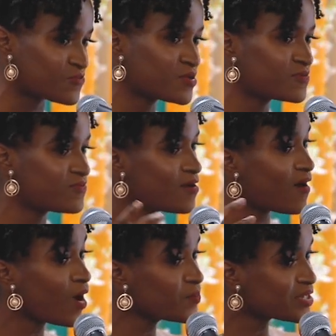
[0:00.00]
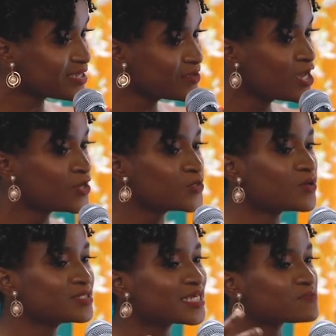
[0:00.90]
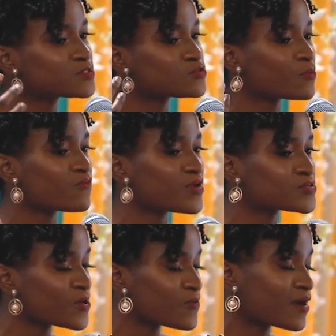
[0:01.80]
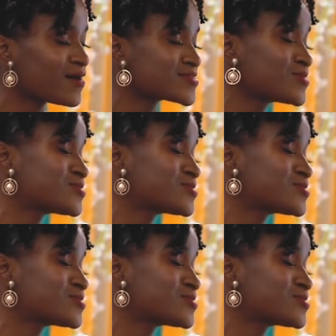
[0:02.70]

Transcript: But for a hobby, you don't keep strict professional records.